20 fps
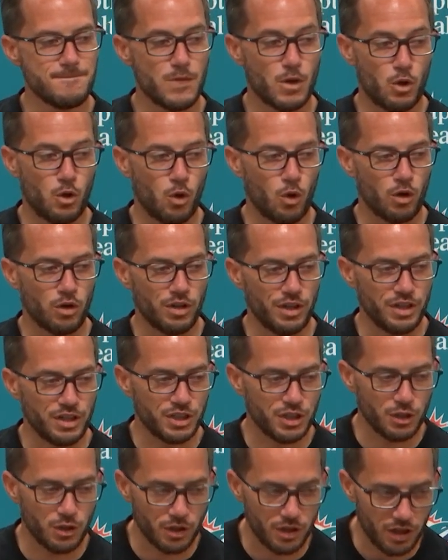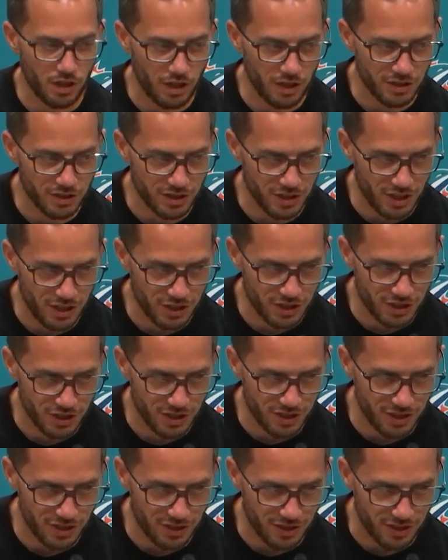How correlation or
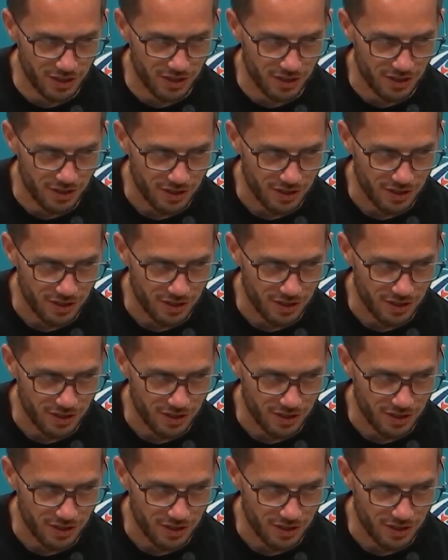causation?